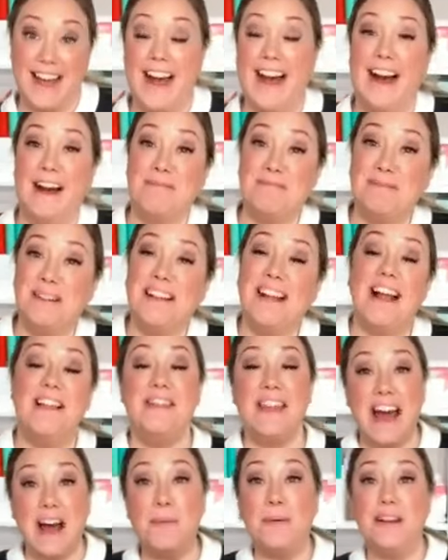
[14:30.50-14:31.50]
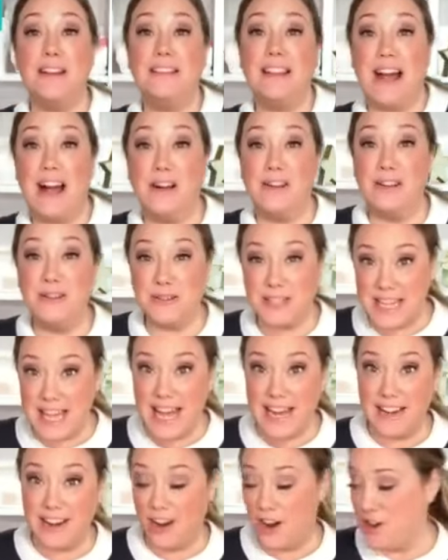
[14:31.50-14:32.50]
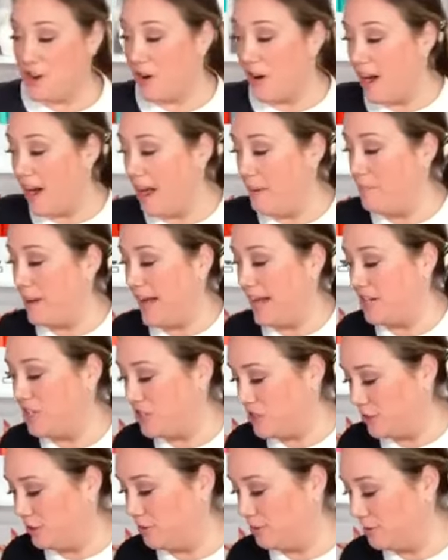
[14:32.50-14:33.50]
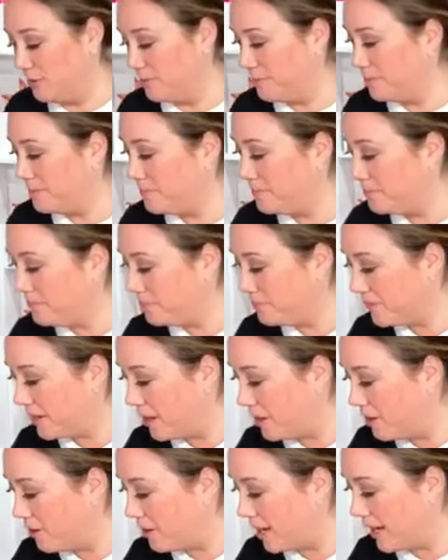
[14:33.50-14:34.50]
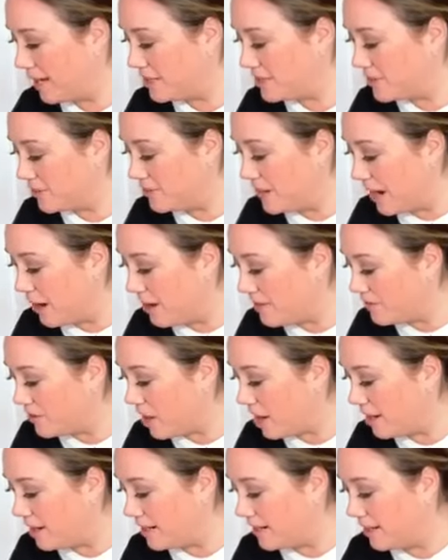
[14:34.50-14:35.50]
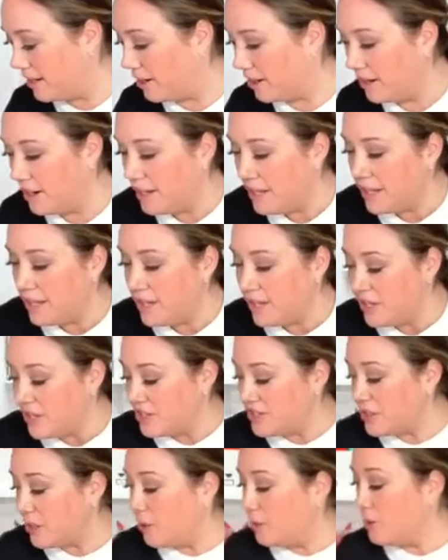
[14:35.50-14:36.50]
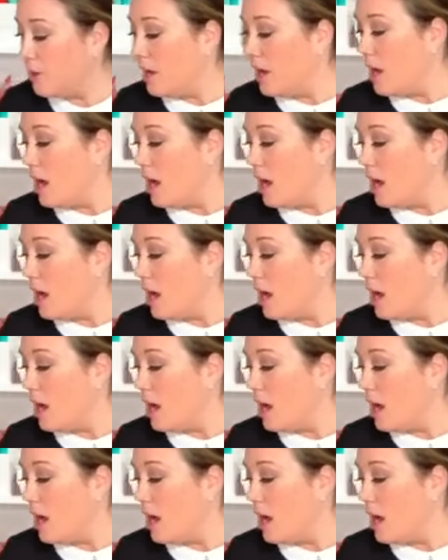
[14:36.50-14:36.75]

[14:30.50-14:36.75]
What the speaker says: app, and that would allow you to edit on your iPad too. Okay, so now I've got it here. So